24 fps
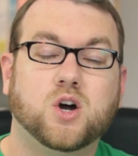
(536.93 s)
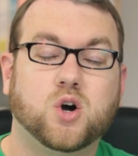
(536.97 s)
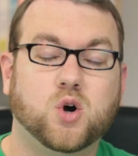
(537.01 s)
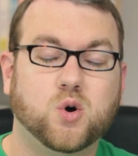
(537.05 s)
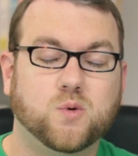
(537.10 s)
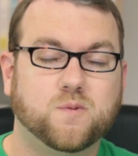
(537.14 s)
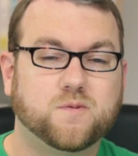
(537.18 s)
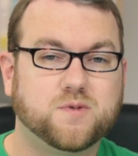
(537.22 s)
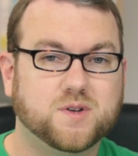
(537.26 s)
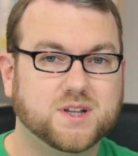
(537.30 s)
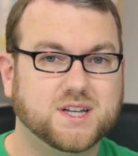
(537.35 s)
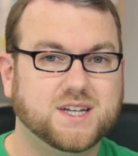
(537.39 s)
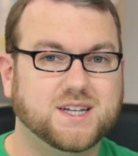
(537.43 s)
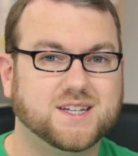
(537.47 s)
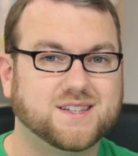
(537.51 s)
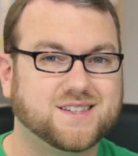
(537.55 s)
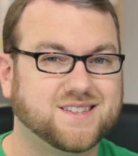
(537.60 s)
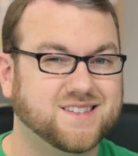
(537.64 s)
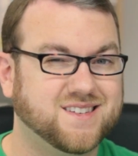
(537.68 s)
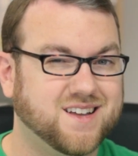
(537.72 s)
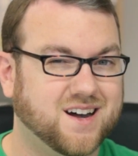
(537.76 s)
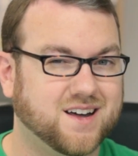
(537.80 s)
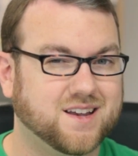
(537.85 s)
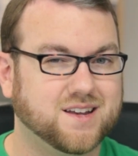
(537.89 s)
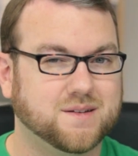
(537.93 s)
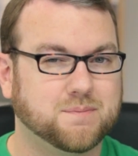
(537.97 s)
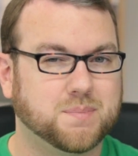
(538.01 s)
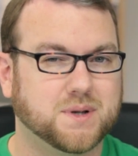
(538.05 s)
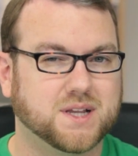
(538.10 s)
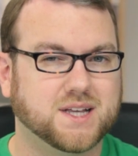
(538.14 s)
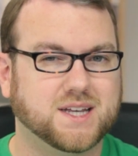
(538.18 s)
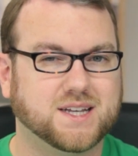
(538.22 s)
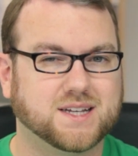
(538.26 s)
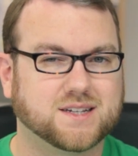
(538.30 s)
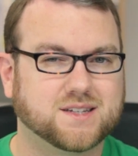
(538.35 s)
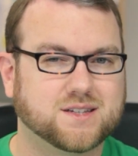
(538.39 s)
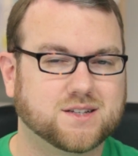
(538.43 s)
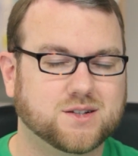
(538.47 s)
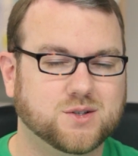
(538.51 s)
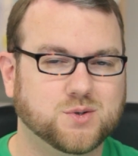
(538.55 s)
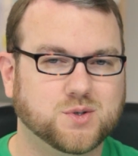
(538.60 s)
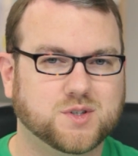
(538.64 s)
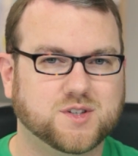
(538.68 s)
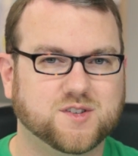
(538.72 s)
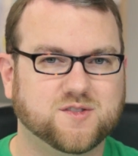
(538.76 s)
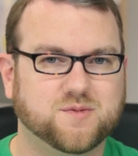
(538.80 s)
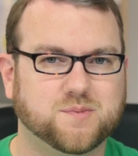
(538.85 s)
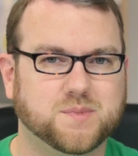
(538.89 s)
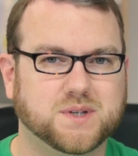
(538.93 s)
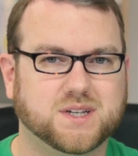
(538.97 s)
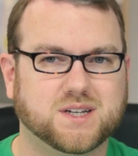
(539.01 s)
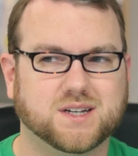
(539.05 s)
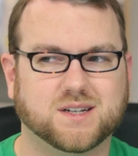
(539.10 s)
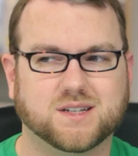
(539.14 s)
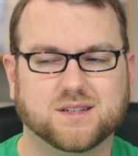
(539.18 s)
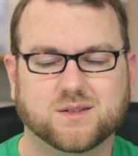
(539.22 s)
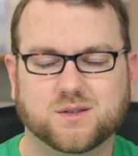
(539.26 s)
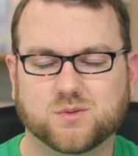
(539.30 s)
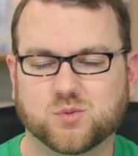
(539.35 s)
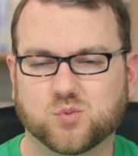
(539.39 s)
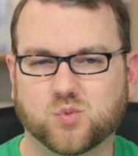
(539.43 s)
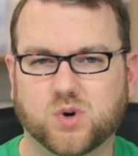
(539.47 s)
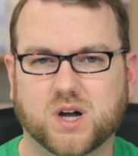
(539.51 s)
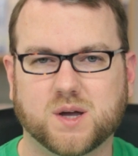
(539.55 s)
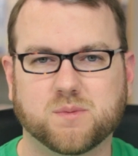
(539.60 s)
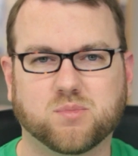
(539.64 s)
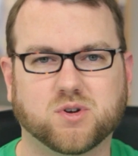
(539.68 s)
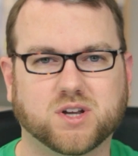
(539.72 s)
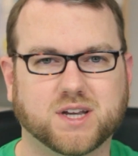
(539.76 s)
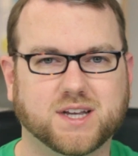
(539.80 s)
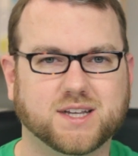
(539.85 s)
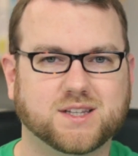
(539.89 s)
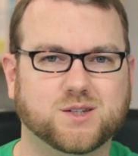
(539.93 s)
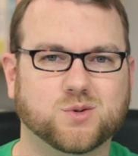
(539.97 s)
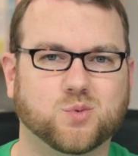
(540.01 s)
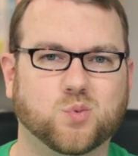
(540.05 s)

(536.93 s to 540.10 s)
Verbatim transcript: Hopefully it's not Play exclusive because why bring it